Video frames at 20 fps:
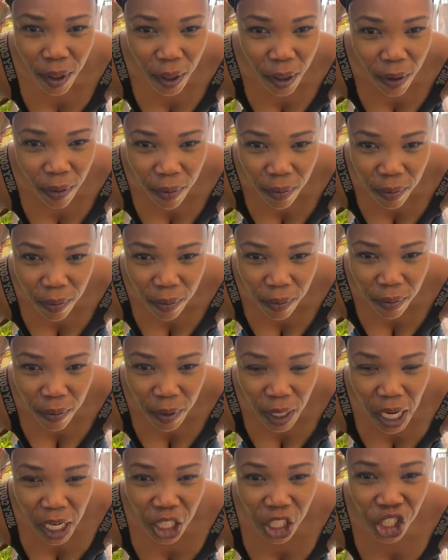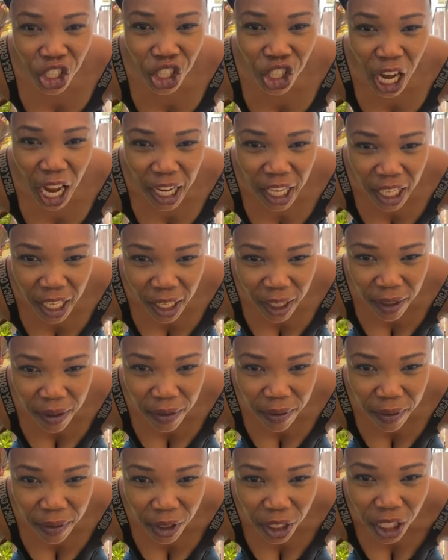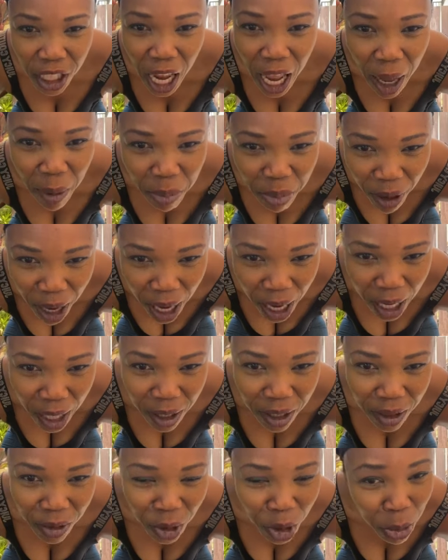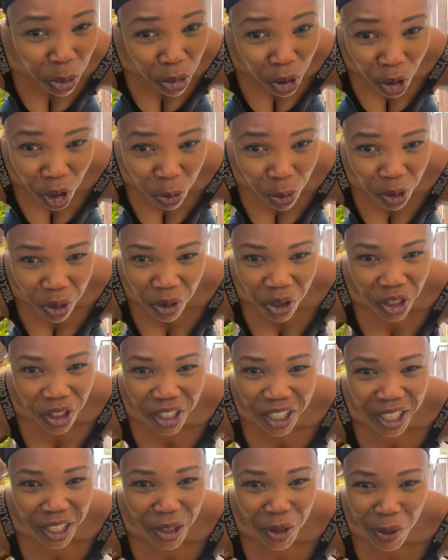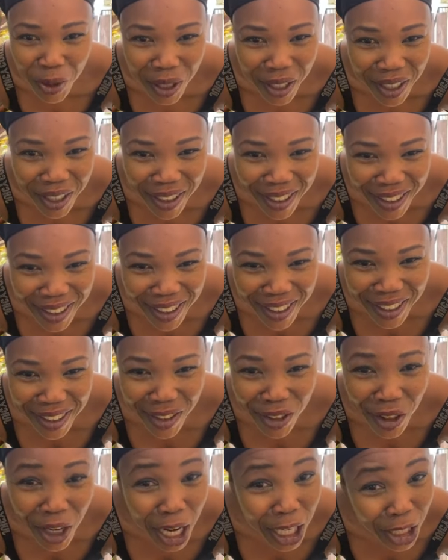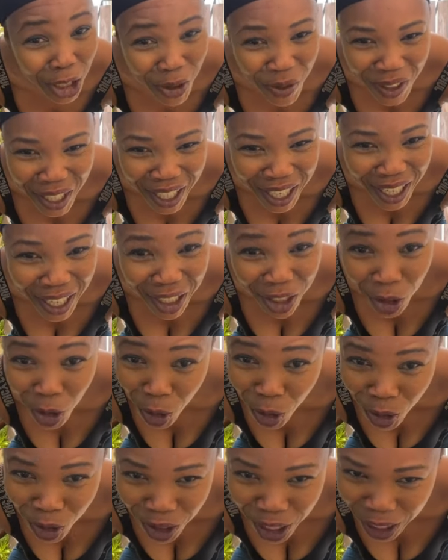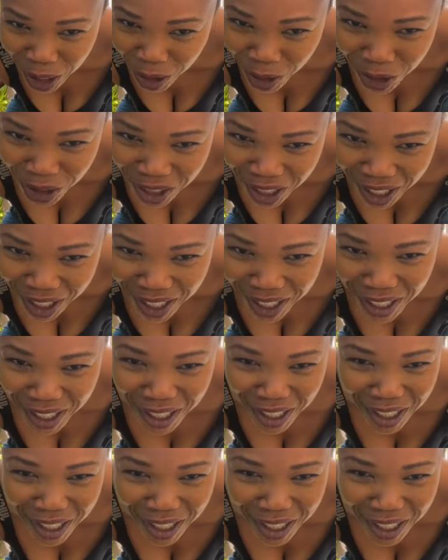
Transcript: Eh? Shaggy, Sean Paul, on the brown, but you don't get to it. On a Jamaican down, that's what you say.